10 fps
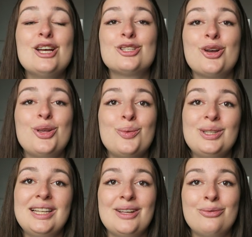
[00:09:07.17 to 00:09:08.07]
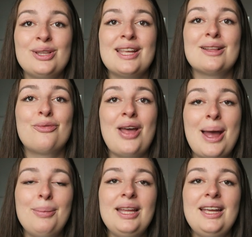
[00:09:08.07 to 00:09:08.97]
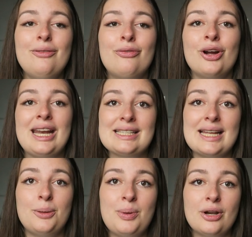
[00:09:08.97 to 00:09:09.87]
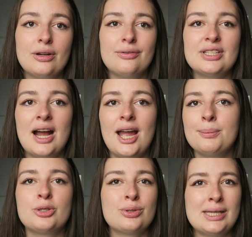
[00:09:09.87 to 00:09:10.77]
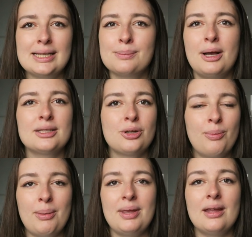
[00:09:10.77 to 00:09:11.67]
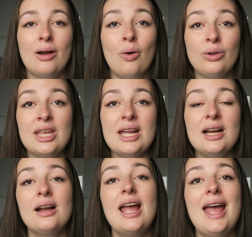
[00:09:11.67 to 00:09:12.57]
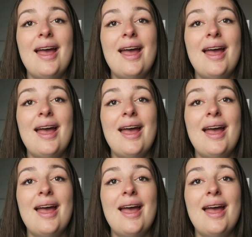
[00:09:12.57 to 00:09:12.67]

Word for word: So you would live with that family for an extended period of time, so six months or maybe a whole year,